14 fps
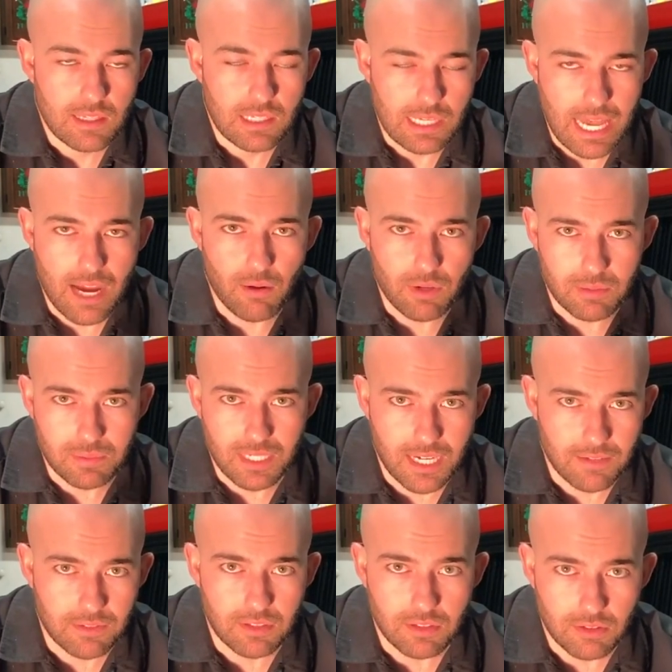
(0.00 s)
Now what I'm going to
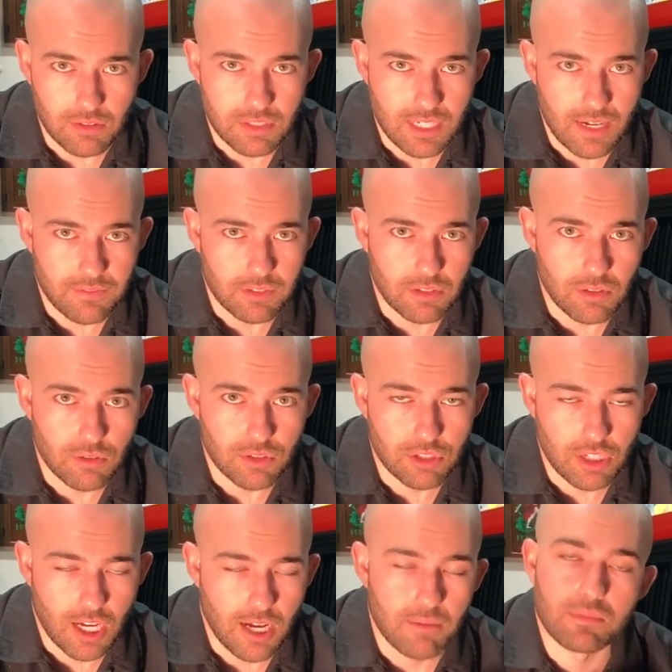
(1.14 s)
have to do is I have to go to a
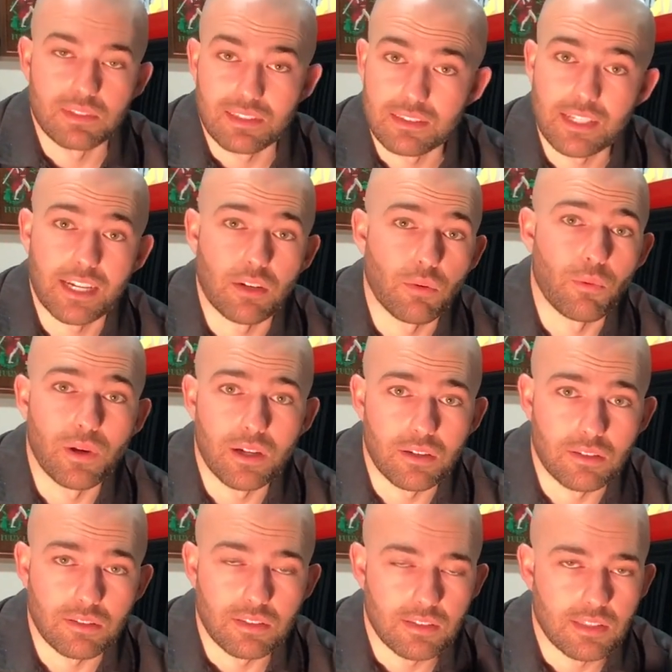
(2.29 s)
shop, since I don't
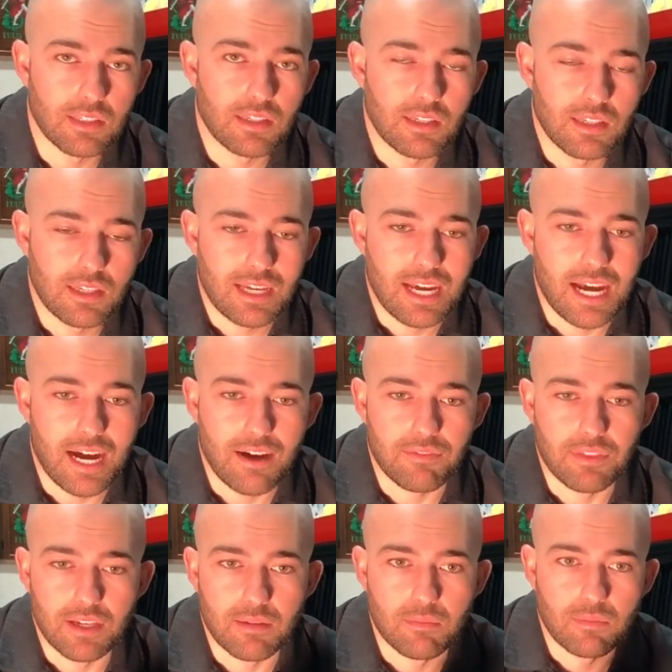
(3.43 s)
weld, have
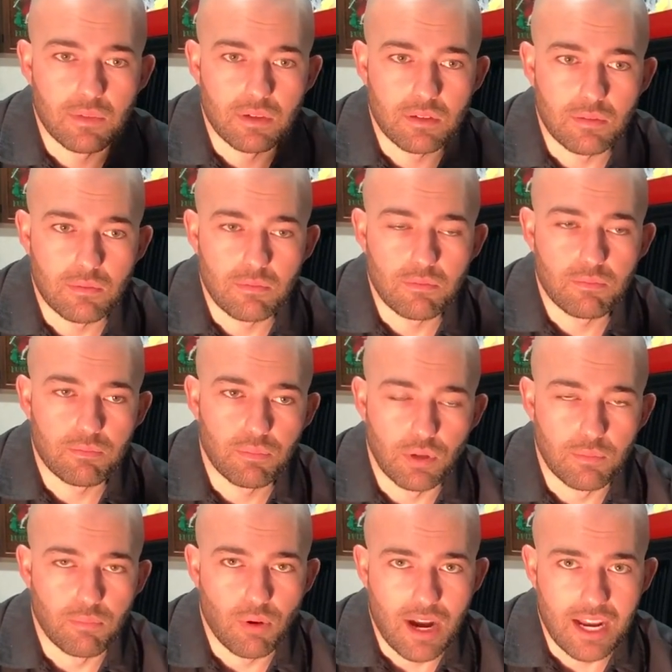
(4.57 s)
them
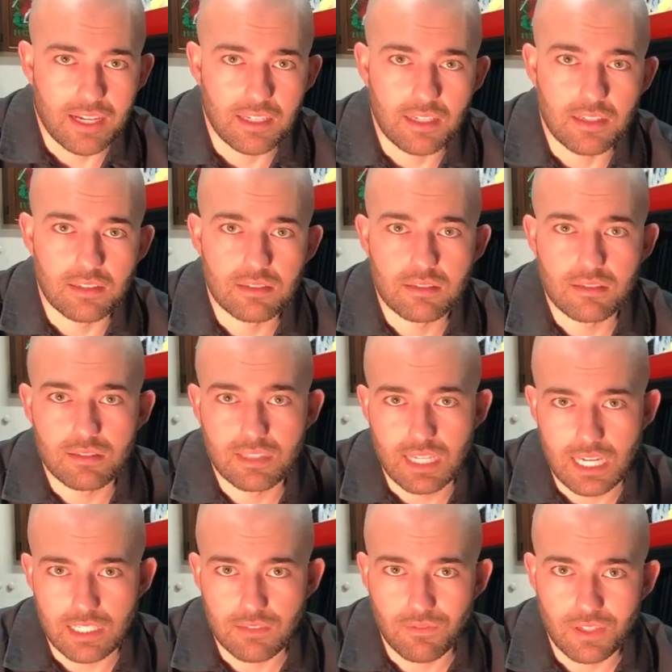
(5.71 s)
put brackets,
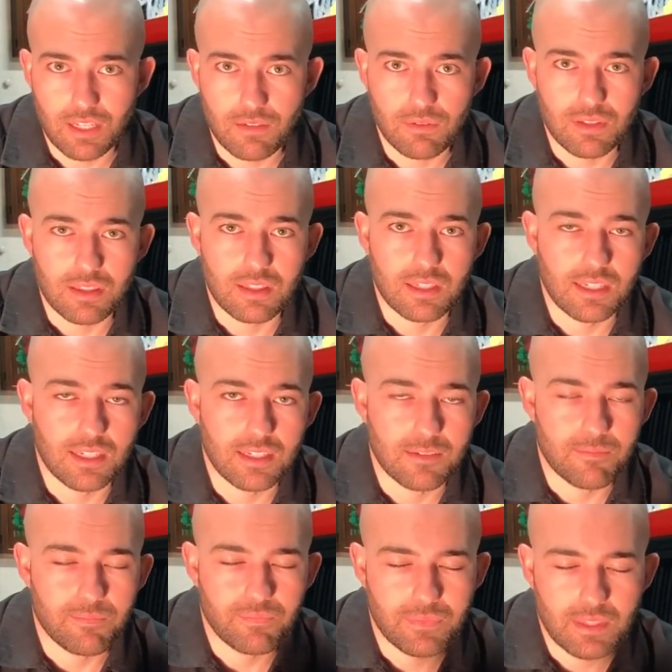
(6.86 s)
test fit everything.
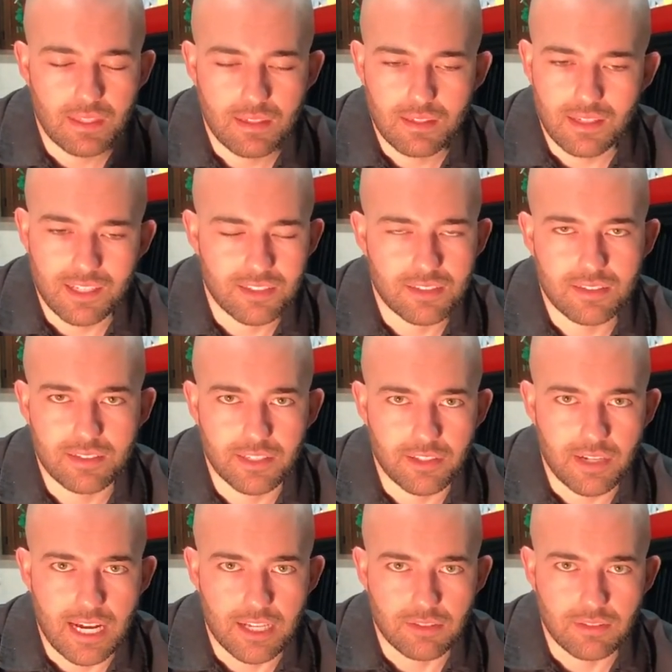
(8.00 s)
It's just another
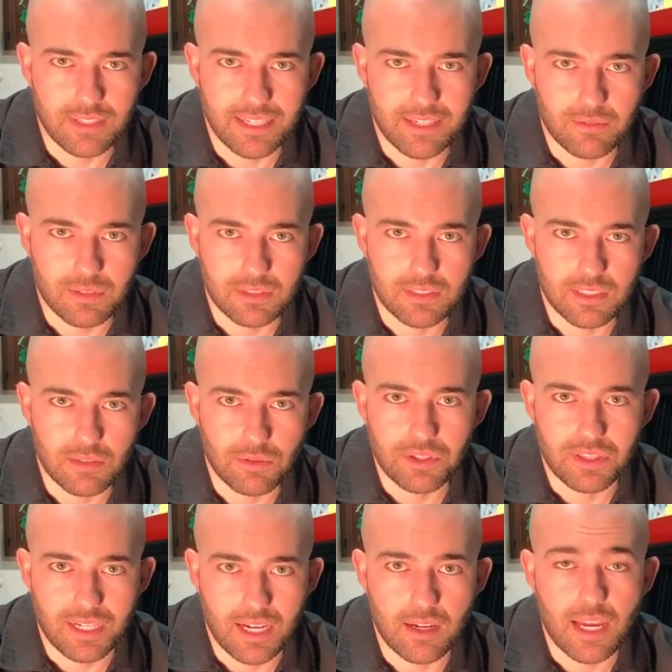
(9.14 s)
hassle that I don't want to deal with,
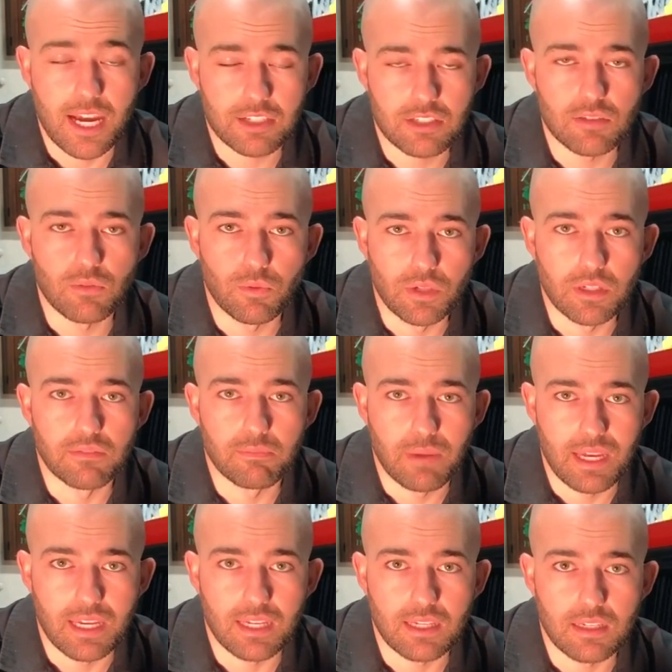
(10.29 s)
and I actually would have
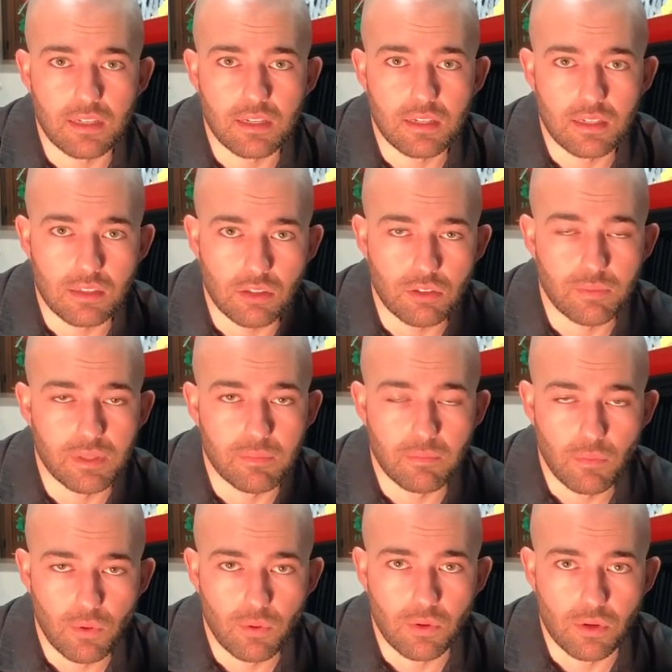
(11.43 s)
paid a little bit
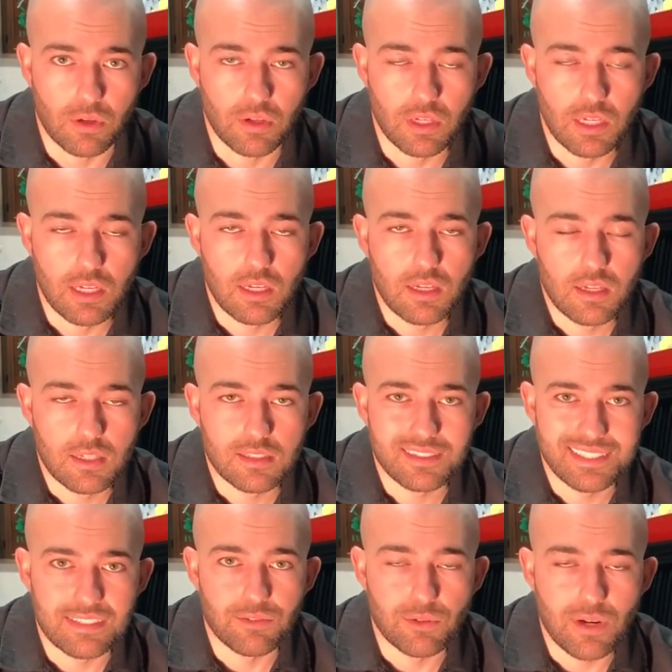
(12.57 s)
more
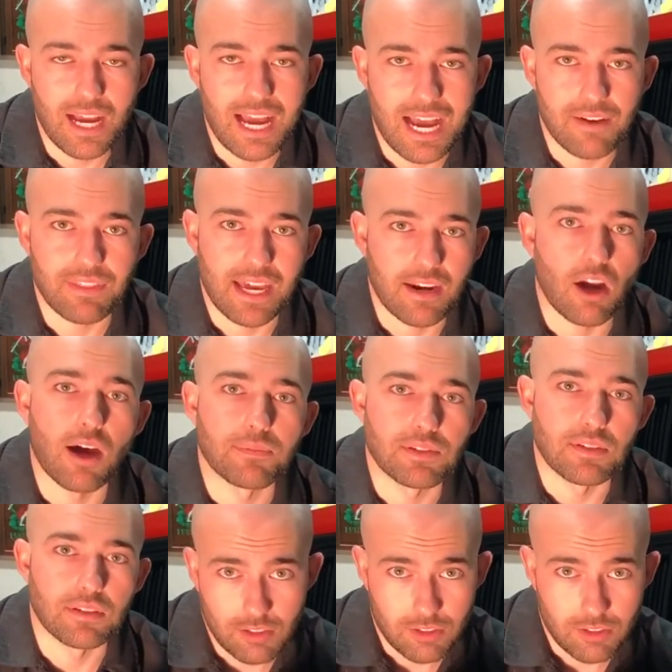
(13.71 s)
to have that option.